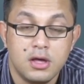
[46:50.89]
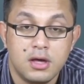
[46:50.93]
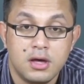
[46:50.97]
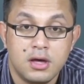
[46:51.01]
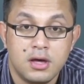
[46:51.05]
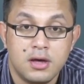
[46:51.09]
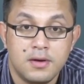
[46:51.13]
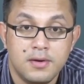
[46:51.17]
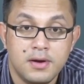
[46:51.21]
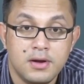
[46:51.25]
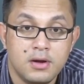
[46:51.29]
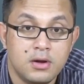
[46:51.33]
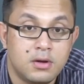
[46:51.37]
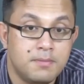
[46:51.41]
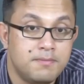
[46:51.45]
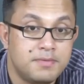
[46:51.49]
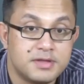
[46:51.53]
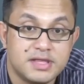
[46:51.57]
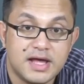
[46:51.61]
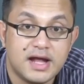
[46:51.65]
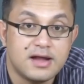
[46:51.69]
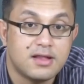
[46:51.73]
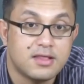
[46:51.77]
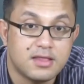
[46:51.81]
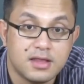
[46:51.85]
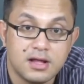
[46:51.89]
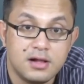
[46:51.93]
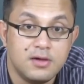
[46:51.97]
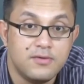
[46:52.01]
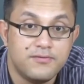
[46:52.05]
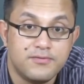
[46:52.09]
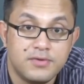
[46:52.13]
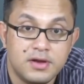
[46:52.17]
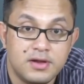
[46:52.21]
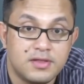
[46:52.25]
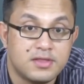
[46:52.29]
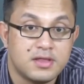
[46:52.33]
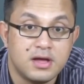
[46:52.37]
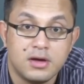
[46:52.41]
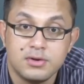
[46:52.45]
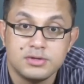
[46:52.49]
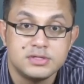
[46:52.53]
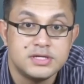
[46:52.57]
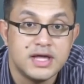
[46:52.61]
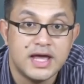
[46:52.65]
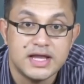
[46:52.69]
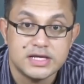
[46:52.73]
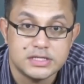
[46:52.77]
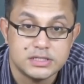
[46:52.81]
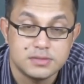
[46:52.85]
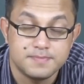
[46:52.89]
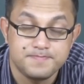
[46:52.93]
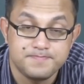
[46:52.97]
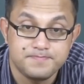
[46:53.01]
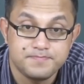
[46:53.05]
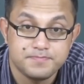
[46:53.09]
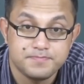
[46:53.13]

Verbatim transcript: uh, you know, but that self is now dead.